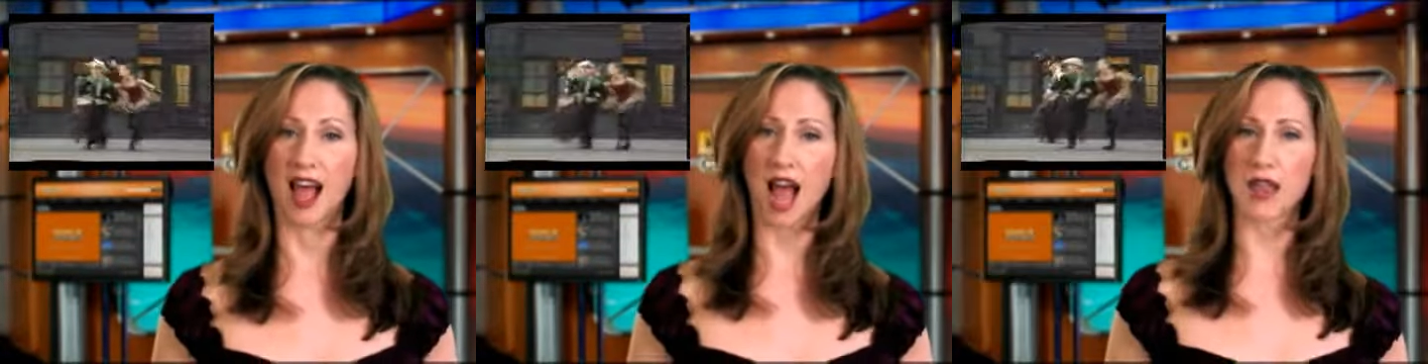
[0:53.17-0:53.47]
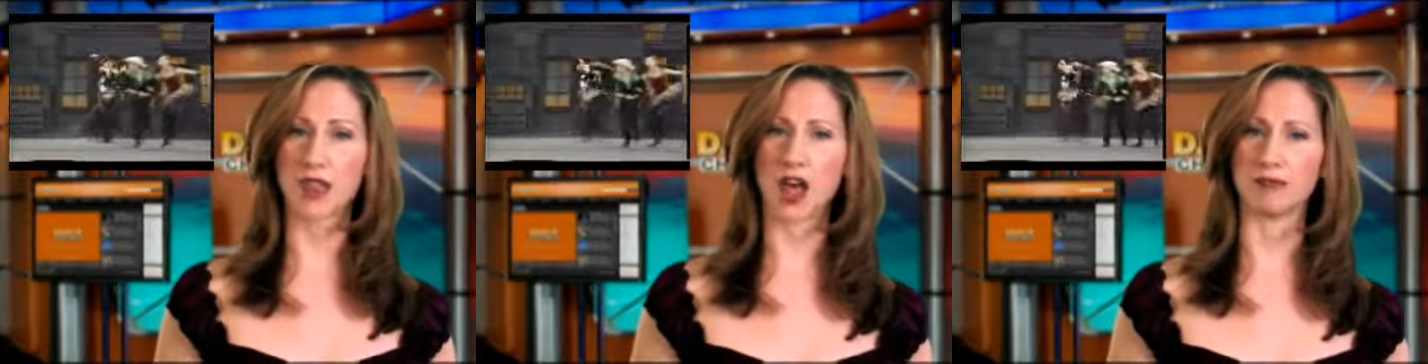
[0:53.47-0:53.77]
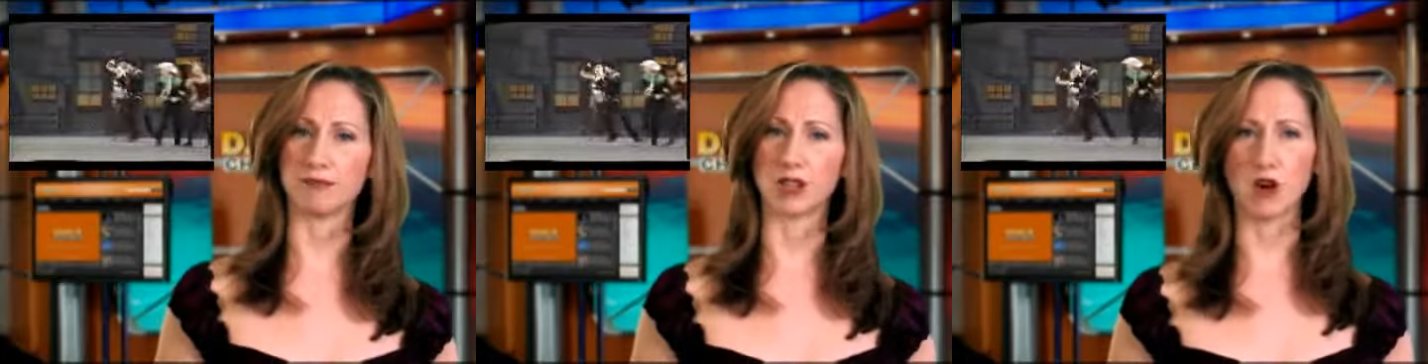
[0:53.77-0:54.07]
I
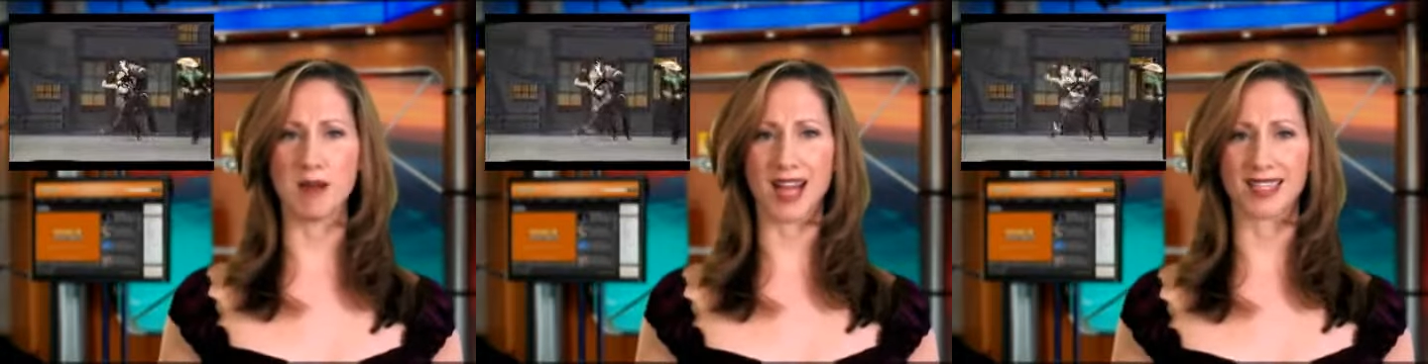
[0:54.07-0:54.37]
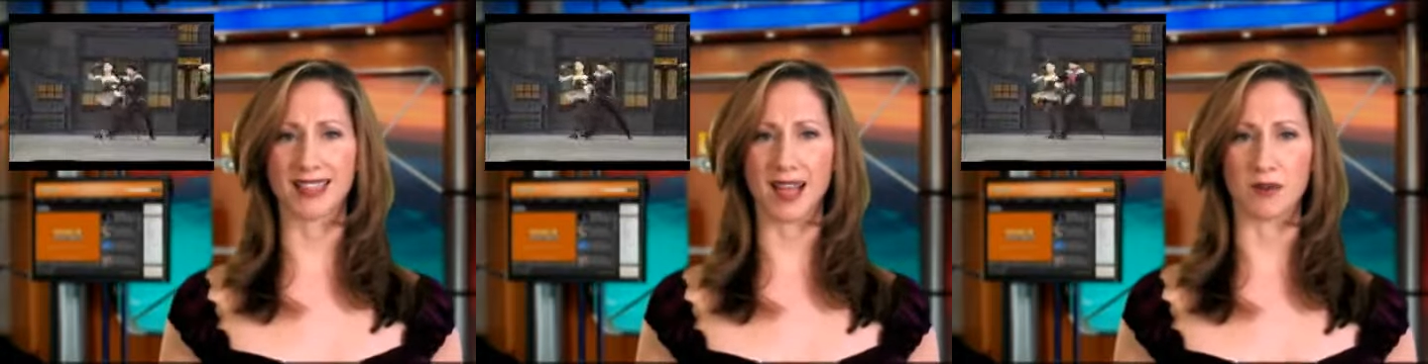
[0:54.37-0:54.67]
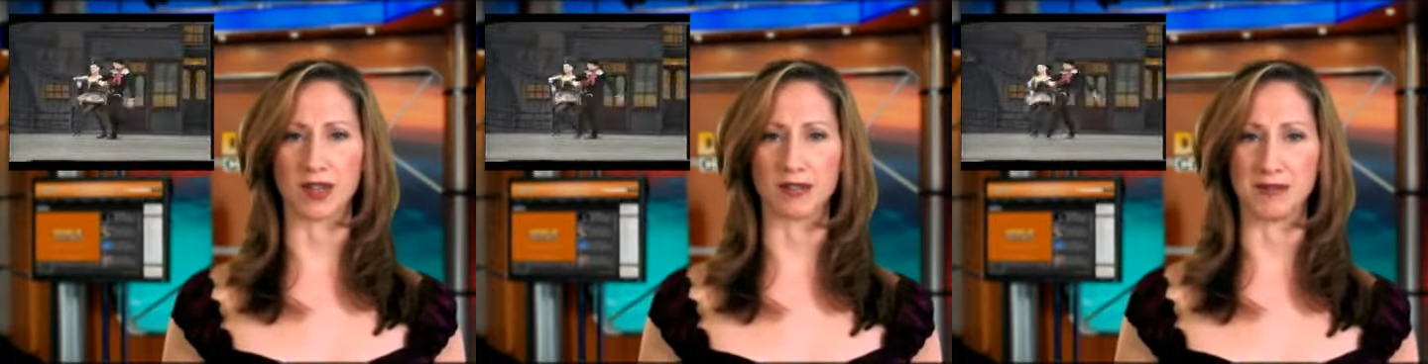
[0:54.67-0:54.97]
thought, go back to that
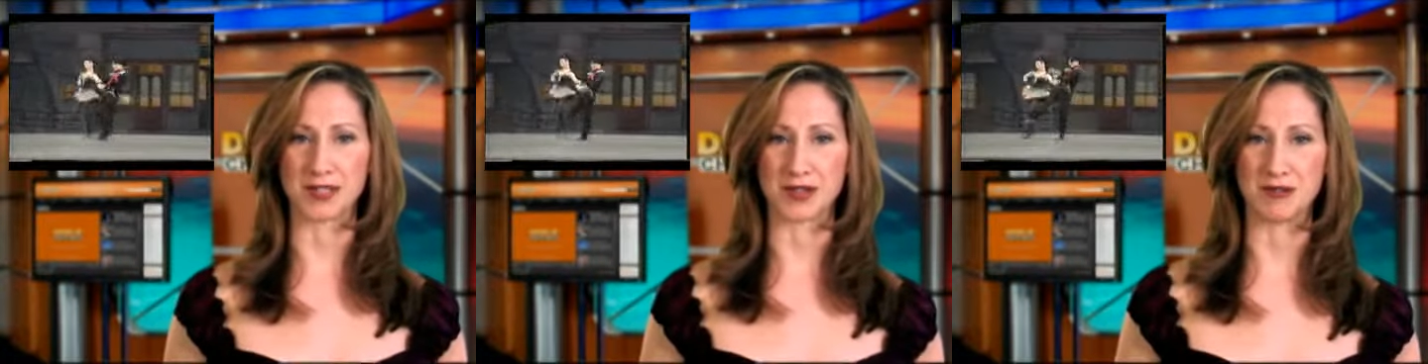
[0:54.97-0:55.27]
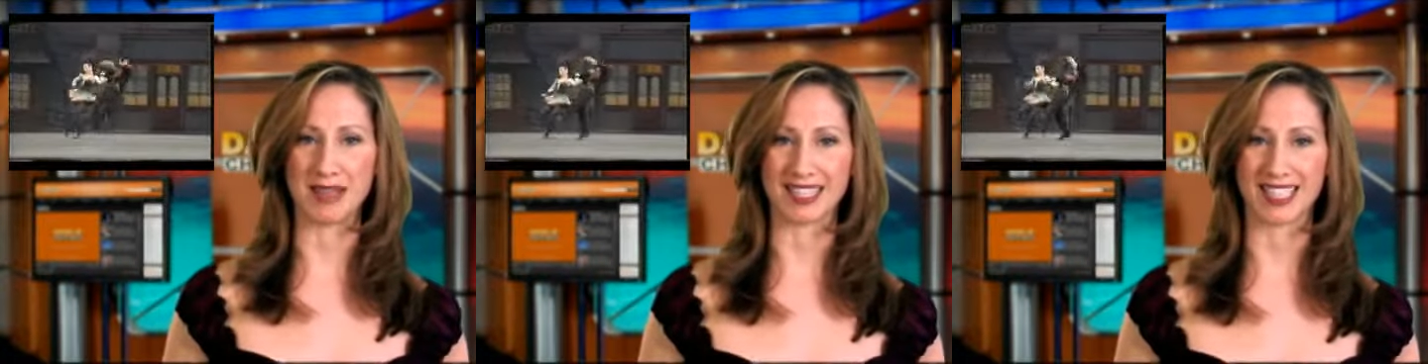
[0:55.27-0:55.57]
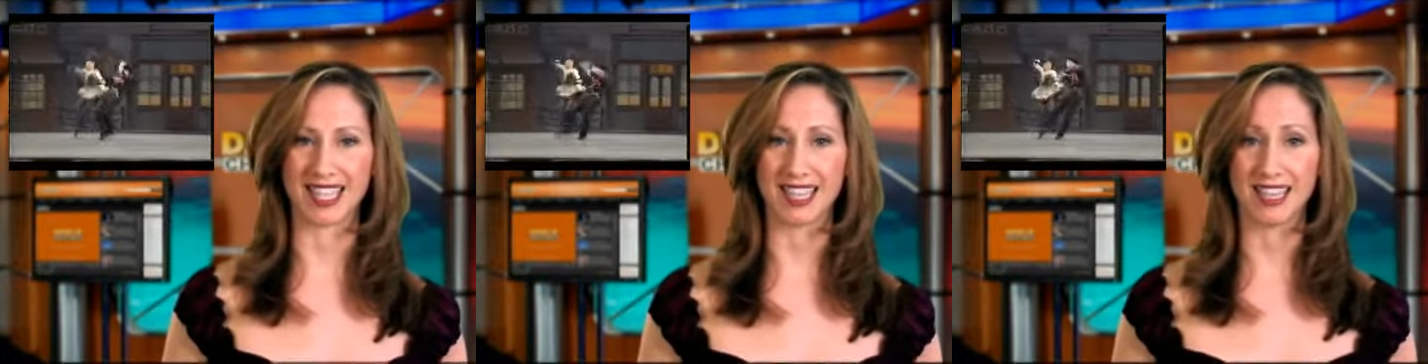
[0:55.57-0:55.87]
one, Mr. Hübbe
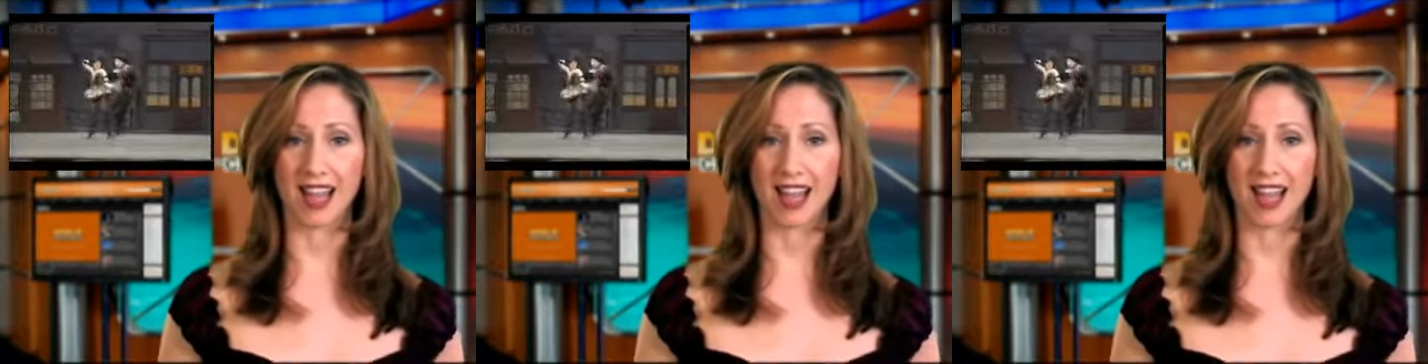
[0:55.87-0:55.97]
said.